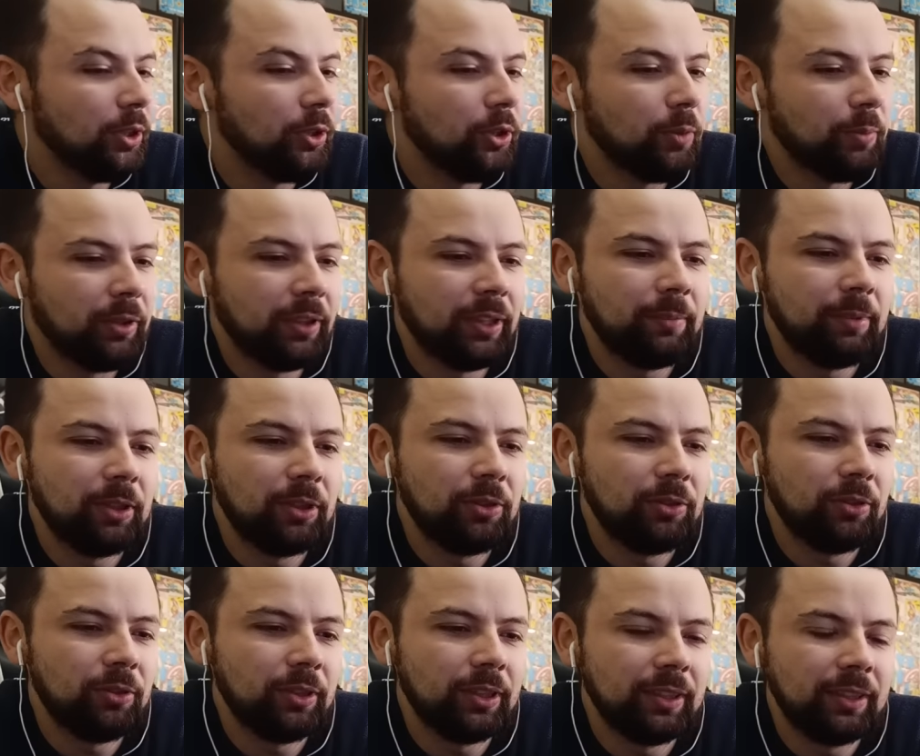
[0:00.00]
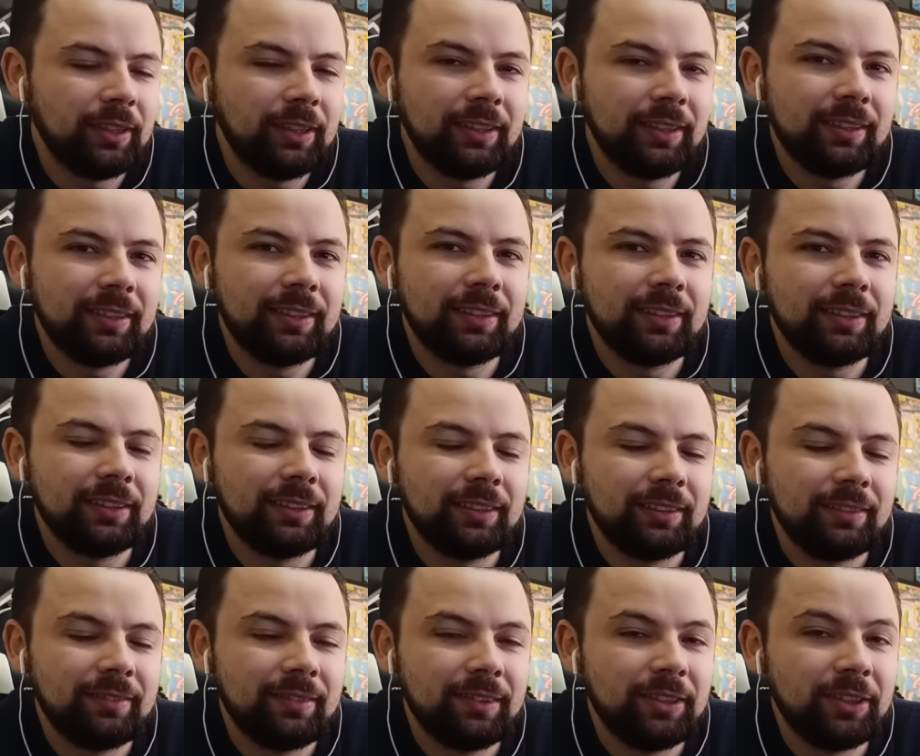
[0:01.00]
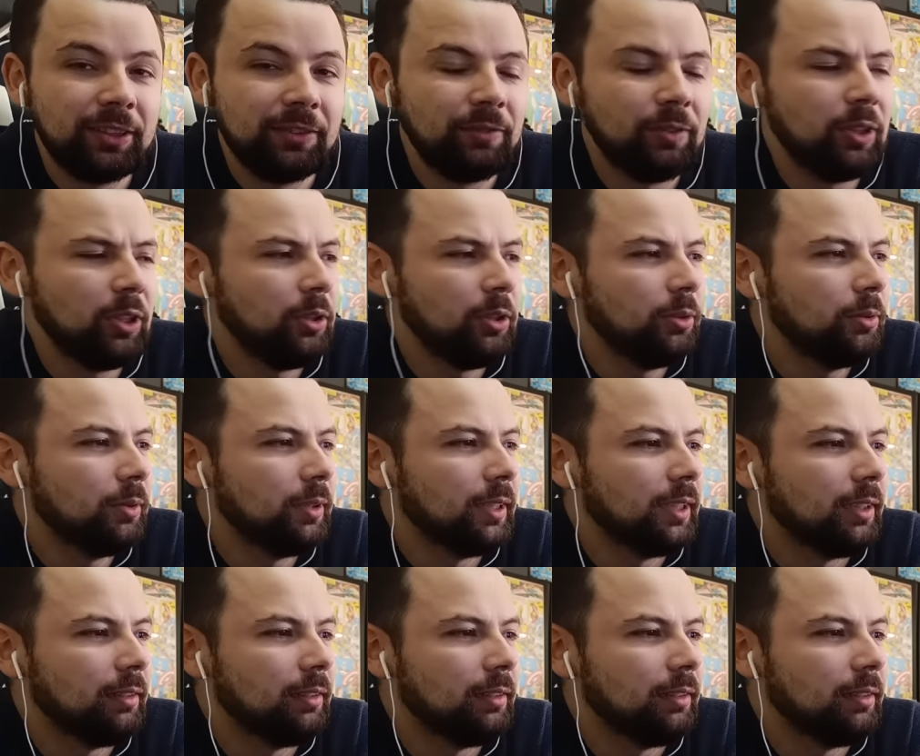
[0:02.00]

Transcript: hope you end up enjoying this video.